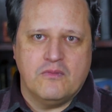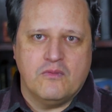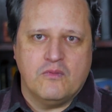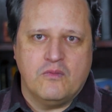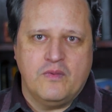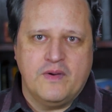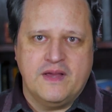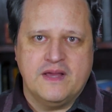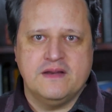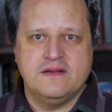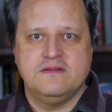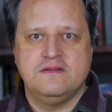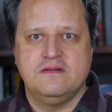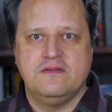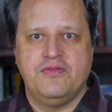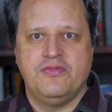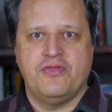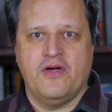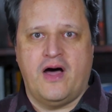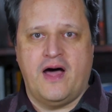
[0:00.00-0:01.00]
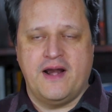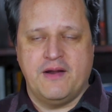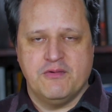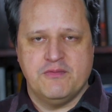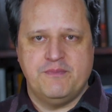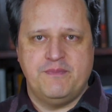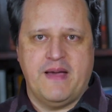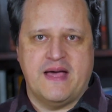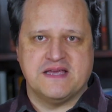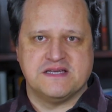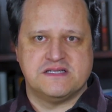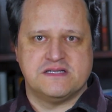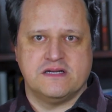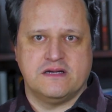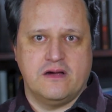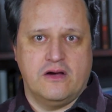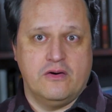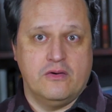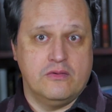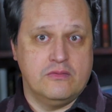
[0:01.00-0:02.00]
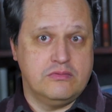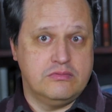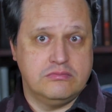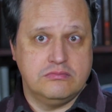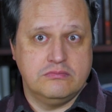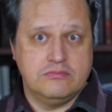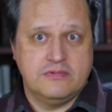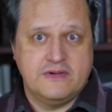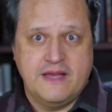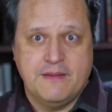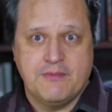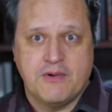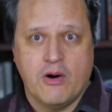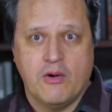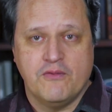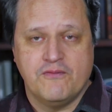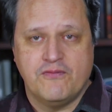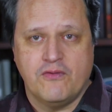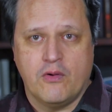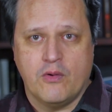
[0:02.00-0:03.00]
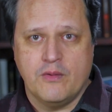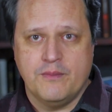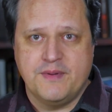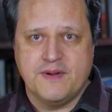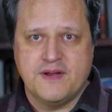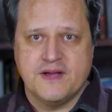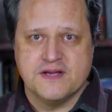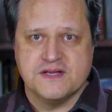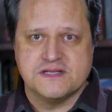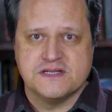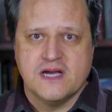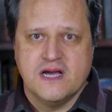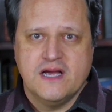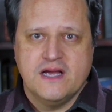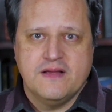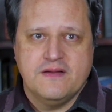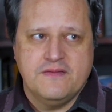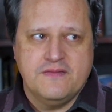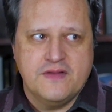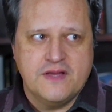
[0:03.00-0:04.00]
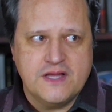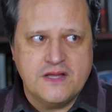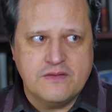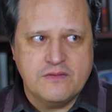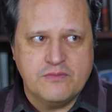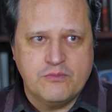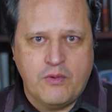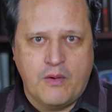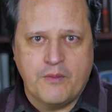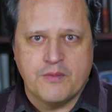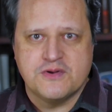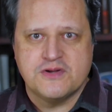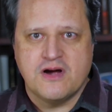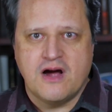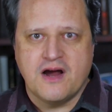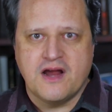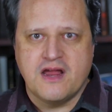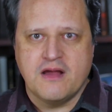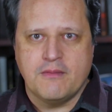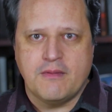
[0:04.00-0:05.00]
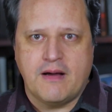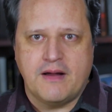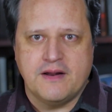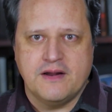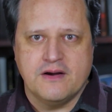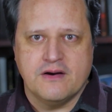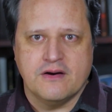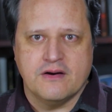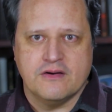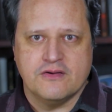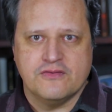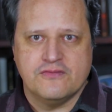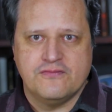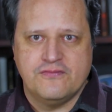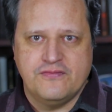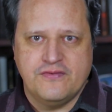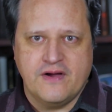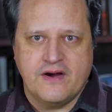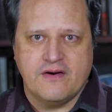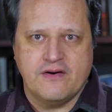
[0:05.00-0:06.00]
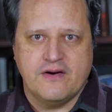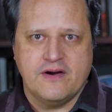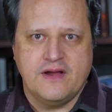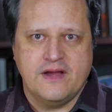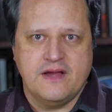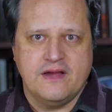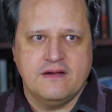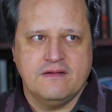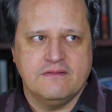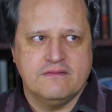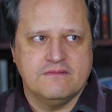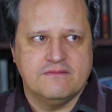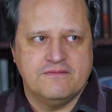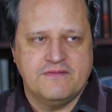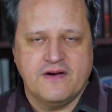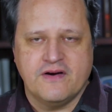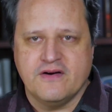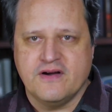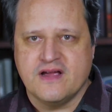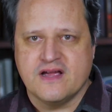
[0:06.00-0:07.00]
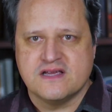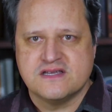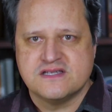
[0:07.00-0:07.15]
we thought it would best to keep going forward because what we're talking about here is very, very